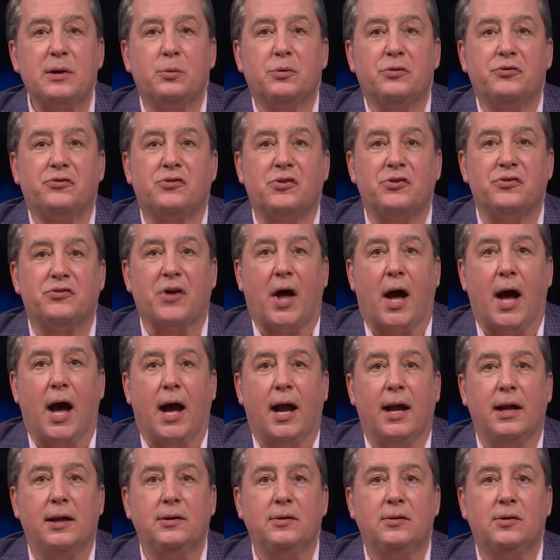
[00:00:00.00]
was
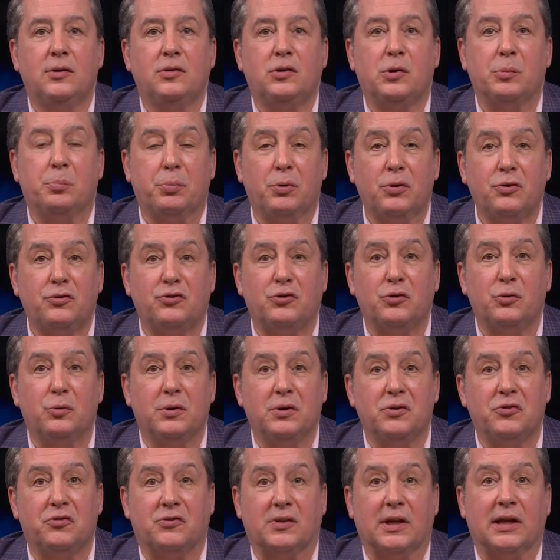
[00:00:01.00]
designed to put you in
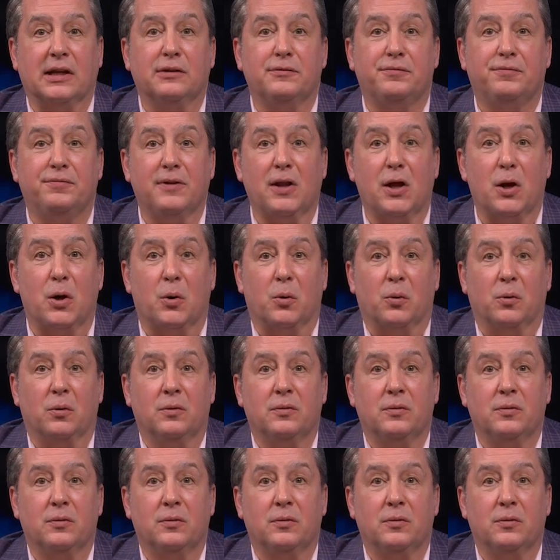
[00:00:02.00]
a state of flow.